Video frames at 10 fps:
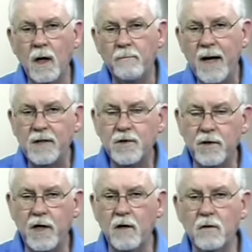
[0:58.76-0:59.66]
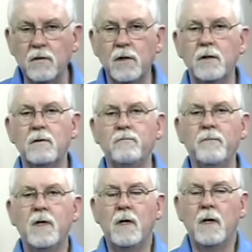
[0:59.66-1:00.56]
uh, Pastor Daryl
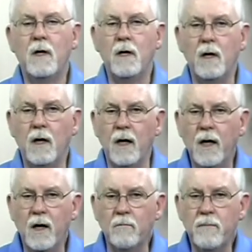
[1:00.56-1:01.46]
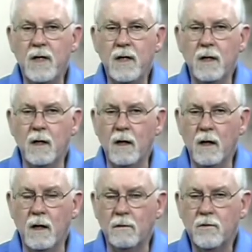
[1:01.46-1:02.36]
Little uh, helped me a,
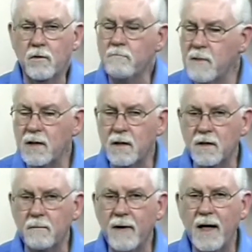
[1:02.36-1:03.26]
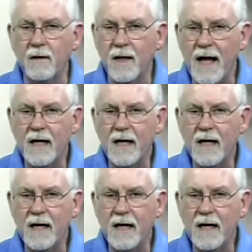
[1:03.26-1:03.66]
uh, a, tremendous amount